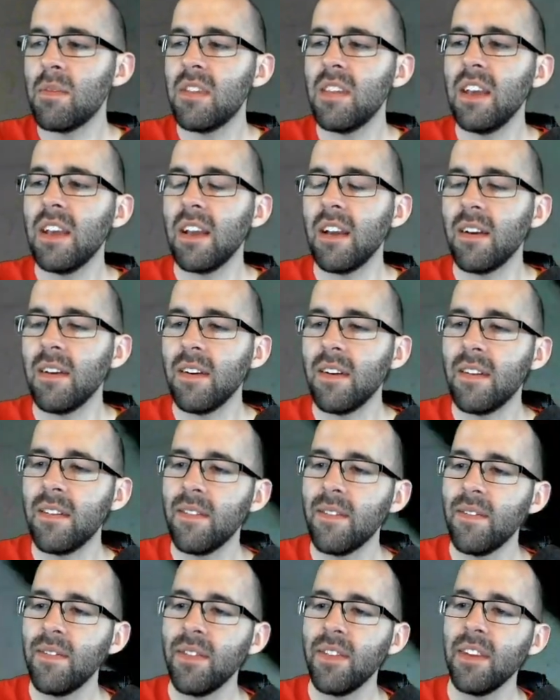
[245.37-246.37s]
thing.
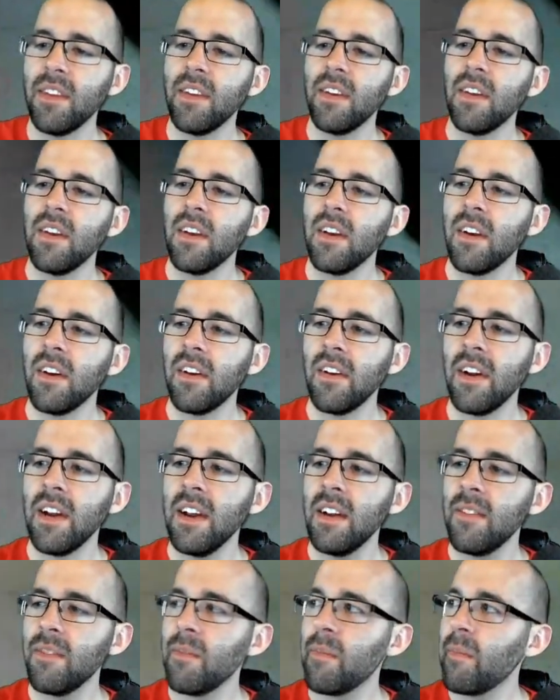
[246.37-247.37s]
All
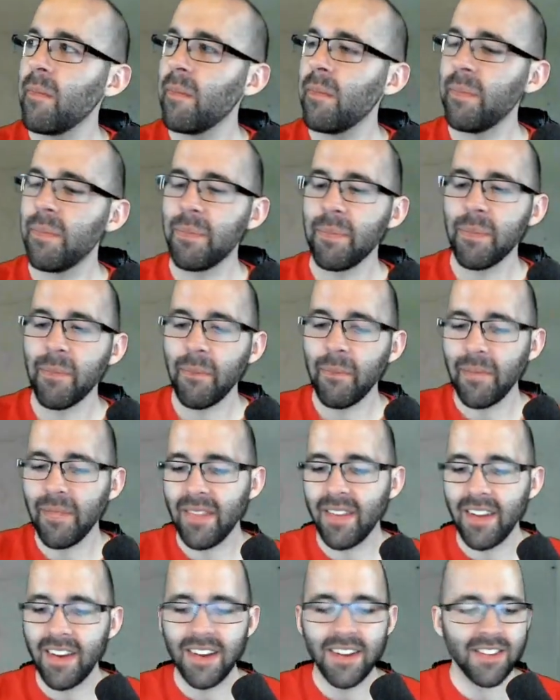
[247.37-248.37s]
right?
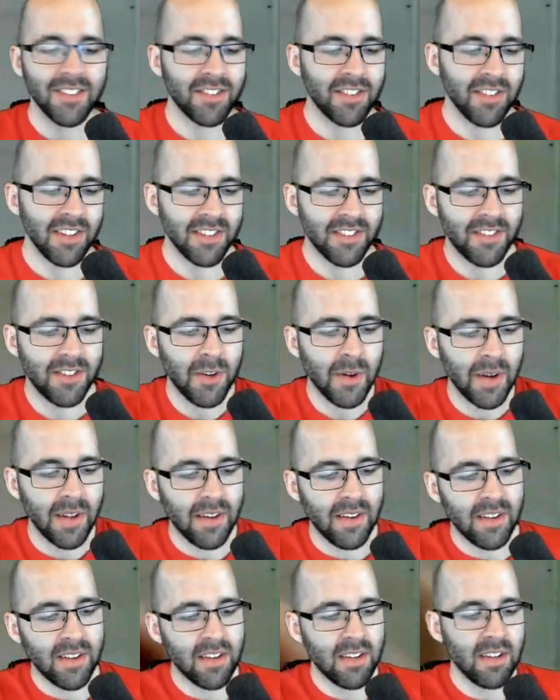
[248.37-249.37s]
So let's do it.
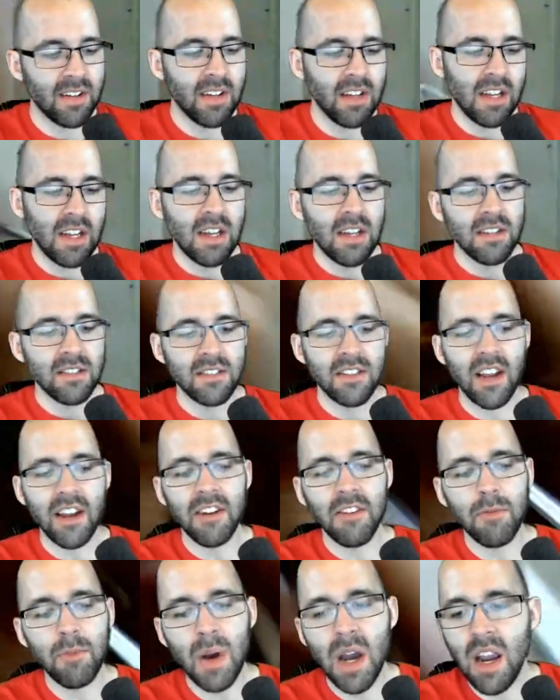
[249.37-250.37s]

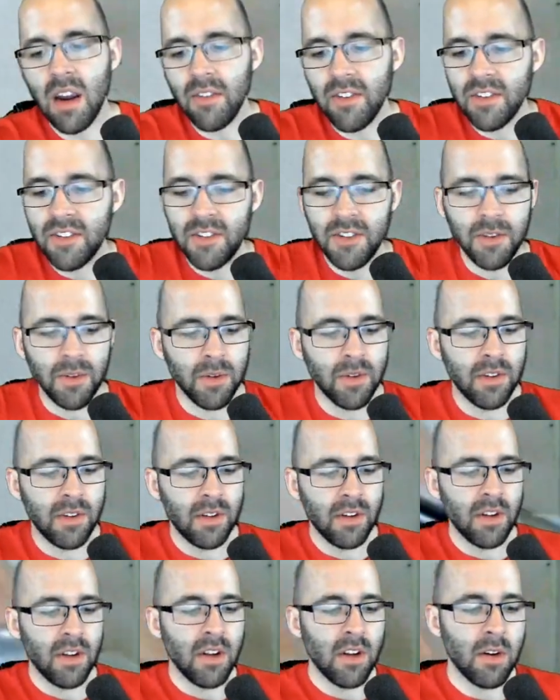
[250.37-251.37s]
Sine of pi over 2.
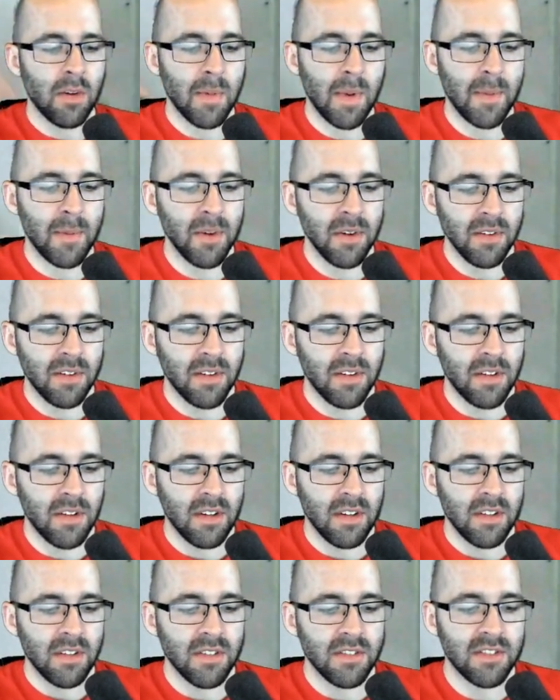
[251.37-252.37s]
Remember,
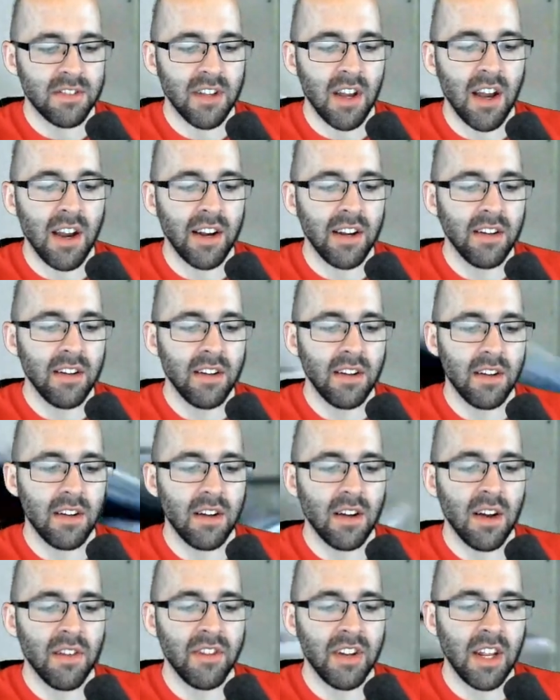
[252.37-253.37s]
sine
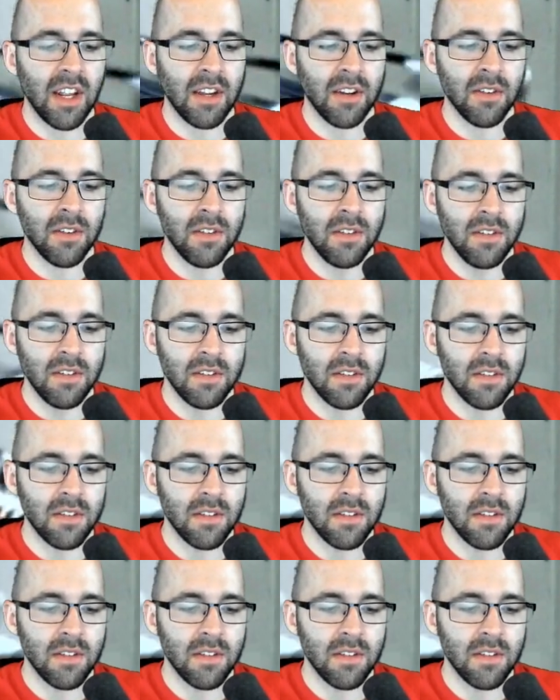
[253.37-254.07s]
of an angle